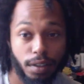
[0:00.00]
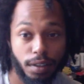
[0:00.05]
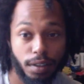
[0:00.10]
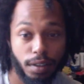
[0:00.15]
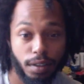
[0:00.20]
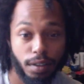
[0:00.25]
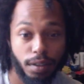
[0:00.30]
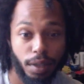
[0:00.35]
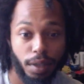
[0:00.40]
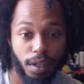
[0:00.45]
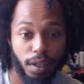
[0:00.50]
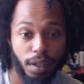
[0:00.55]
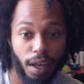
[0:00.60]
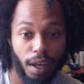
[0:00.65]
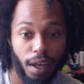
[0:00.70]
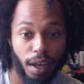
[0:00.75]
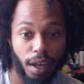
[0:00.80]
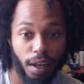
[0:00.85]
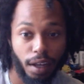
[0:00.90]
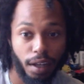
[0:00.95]
be
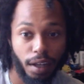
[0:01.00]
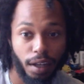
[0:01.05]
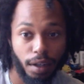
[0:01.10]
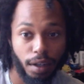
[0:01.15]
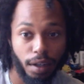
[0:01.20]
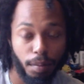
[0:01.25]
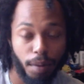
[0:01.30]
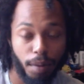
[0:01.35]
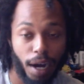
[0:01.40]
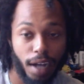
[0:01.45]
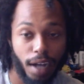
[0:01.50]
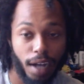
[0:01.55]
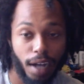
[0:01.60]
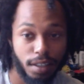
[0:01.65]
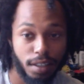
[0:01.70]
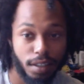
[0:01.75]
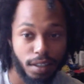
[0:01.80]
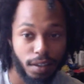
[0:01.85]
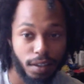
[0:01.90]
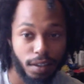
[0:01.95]
a
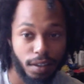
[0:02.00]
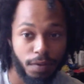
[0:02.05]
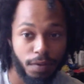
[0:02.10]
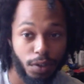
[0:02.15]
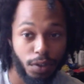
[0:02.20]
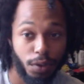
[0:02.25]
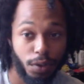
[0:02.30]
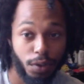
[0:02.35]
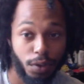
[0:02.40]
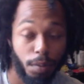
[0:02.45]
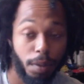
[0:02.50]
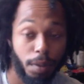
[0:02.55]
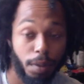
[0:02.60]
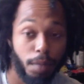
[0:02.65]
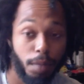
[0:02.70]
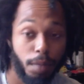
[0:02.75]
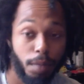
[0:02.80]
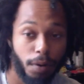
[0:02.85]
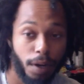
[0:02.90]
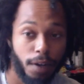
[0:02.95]
positive to the
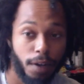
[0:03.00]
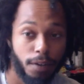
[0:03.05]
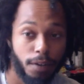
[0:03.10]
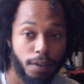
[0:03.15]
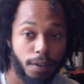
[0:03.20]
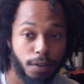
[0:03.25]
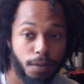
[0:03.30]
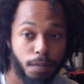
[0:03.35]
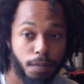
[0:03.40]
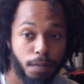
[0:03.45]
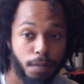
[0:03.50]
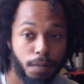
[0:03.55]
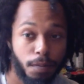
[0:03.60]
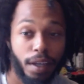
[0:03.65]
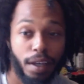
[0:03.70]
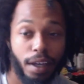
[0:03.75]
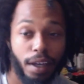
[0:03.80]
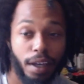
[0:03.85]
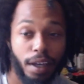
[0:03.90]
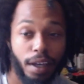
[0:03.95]
people around you,
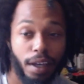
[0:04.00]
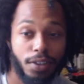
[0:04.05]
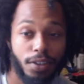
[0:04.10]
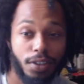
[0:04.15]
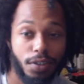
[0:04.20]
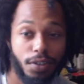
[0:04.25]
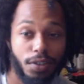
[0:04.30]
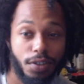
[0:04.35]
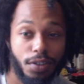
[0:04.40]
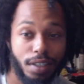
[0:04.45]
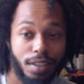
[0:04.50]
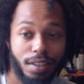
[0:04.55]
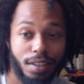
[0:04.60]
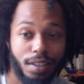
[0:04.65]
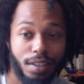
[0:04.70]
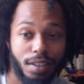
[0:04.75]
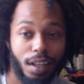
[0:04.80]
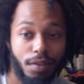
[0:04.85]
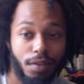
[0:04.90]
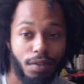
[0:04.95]
and also just
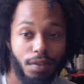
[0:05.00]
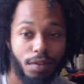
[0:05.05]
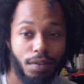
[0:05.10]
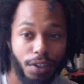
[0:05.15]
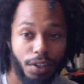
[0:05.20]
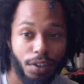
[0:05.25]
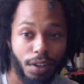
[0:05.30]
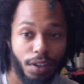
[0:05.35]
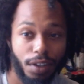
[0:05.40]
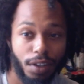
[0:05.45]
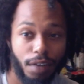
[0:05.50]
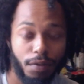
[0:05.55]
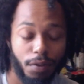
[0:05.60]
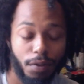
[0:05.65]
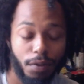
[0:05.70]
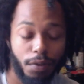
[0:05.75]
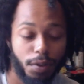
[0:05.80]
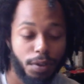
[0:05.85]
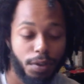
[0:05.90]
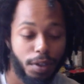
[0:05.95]
love living your life for
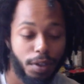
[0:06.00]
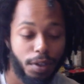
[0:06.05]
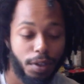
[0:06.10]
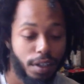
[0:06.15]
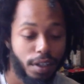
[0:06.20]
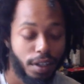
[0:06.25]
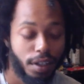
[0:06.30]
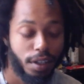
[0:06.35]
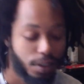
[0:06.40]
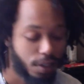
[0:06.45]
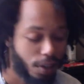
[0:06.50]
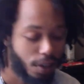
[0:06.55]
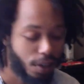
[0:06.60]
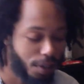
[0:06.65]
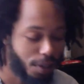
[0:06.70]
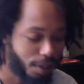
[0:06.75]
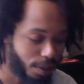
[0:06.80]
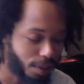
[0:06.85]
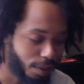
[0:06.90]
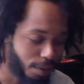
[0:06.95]
real. So,
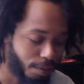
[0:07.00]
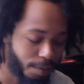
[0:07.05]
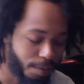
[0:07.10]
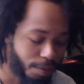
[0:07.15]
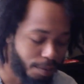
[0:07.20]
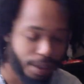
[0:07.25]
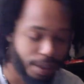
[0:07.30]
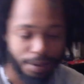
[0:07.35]
um, yeah.